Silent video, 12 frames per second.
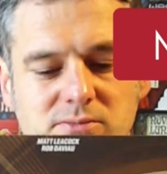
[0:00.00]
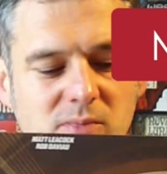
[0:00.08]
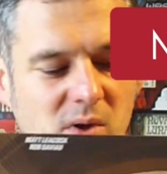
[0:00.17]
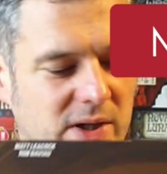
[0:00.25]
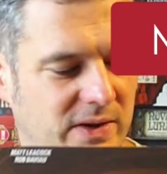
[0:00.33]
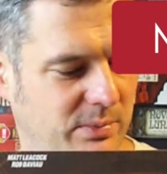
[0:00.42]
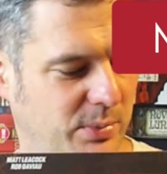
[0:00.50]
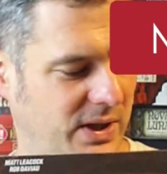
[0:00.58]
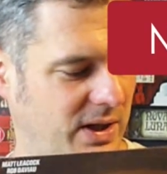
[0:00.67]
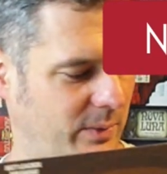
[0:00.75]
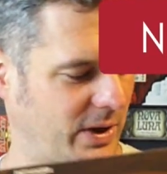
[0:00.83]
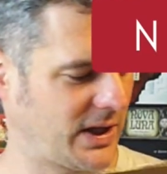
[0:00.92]
It's
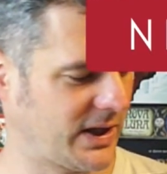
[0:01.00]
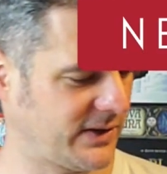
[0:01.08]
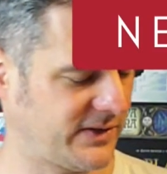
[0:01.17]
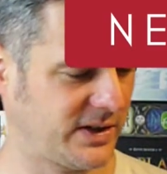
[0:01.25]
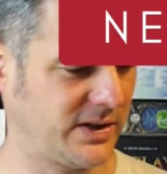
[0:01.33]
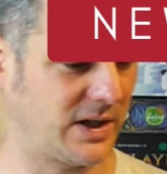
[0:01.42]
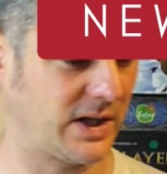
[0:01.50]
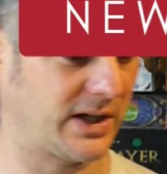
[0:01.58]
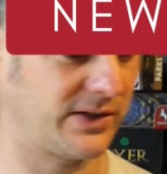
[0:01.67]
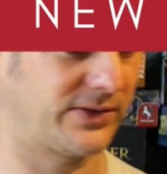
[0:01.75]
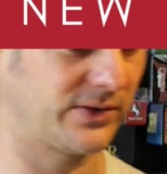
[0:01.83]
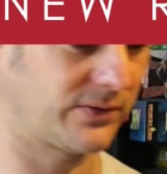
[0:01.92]
Pandemic Legacy, the
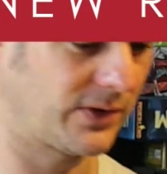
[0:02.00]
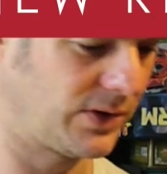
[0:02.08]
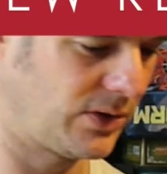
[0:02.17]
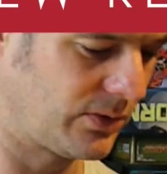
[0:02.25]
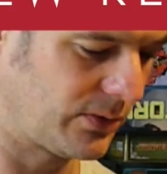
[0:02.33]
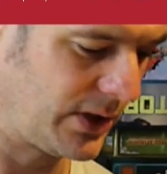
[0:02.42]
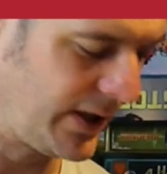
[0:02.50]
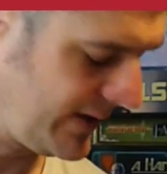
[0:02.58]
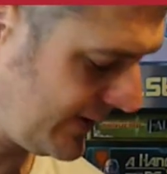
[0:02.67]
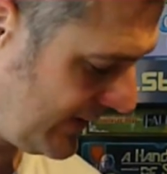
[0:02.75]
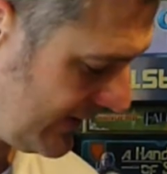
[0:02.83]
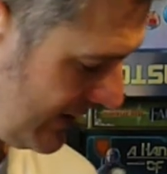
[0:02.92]
last of the new
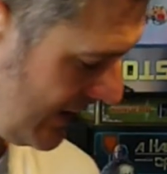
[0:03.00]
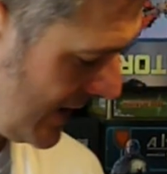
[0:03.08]
releases.